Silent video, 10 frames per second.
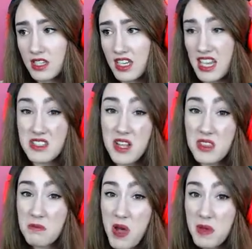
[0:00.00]
It's not the
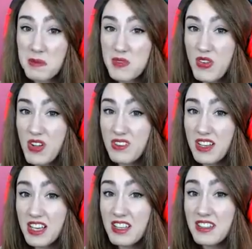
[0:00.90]
mom's fault,
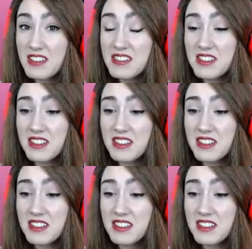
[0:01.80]
guys.